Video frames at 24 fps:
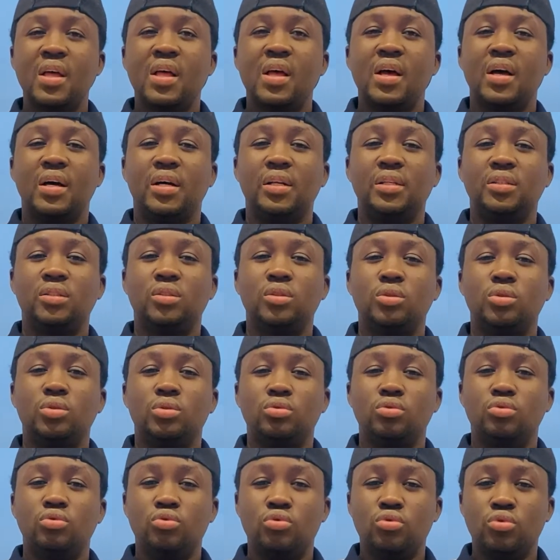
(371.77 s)
and
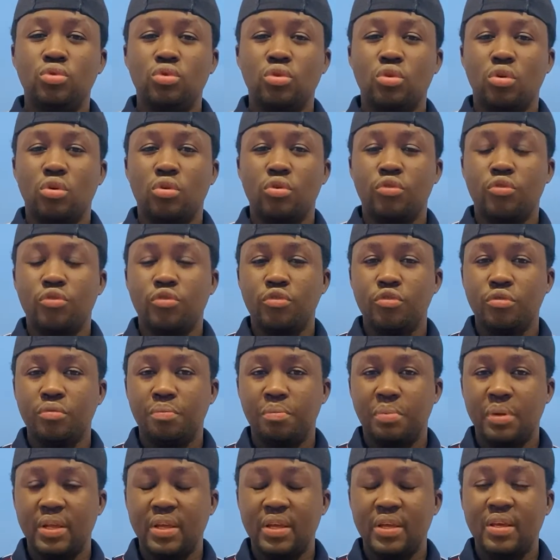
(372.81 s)
you do your role
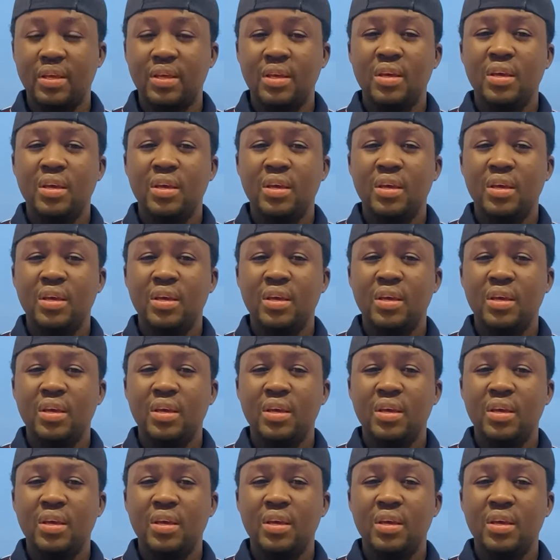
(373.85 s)
play.